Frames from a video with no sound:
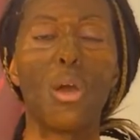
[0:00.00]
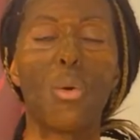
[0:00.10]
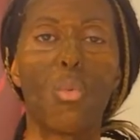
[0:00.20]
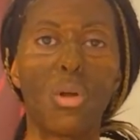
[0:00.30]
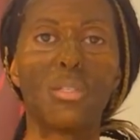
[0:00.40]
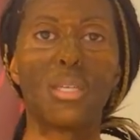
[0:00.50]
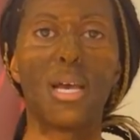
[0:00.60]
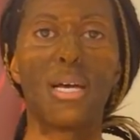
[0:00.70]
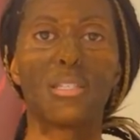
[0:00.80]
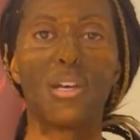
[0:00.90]
Once it
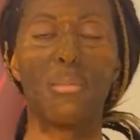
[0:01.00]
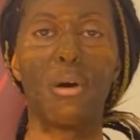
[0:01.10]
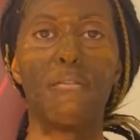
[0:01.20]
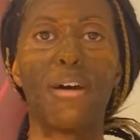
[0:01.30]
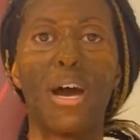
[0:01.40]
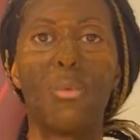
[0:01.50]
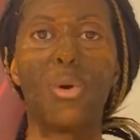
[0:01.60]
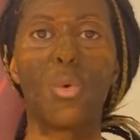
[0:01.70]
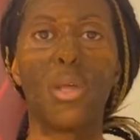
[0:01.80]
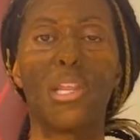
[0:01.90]
has come off, I will
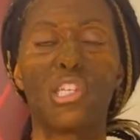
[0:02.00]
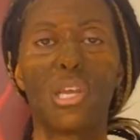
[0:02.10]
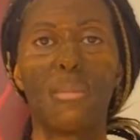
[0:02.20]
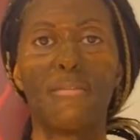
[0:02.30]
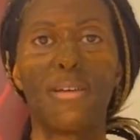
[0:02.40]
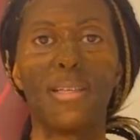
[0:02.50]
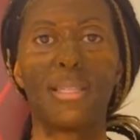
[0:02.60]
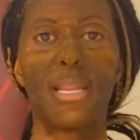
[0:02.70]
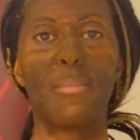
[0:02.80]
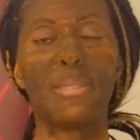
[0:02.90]
quickly show you my face, and
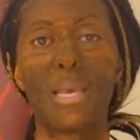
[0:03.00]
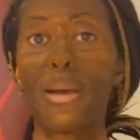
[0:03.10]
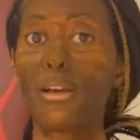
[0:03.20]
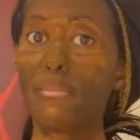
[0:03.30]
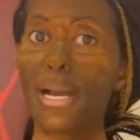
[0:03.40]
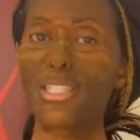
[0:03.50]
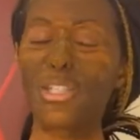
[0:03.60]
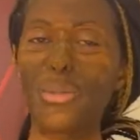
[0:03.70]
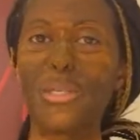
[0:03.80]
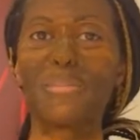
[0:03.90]
then I'll be saying my goodbyes
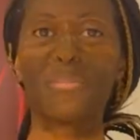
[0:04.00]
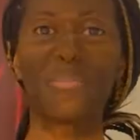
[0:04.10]
to you.